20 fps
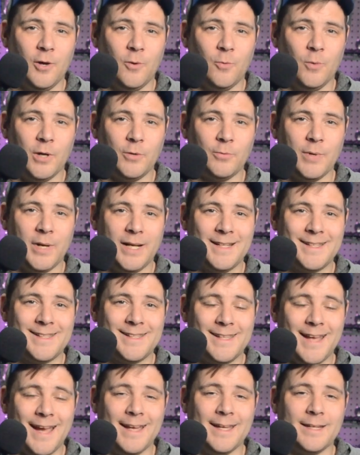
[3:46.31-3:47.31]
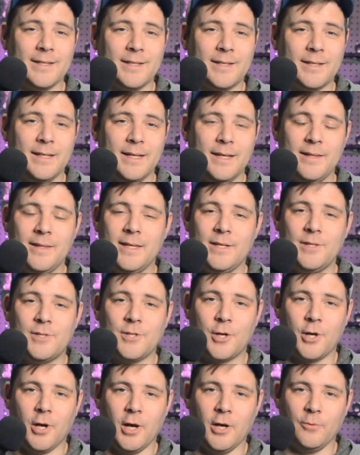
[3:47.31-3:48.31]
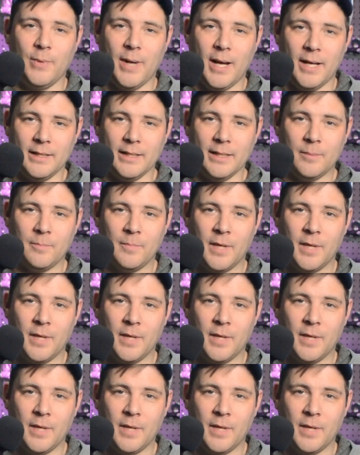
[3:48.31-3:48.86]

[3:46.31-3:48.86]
while running second in the Dakar Rally.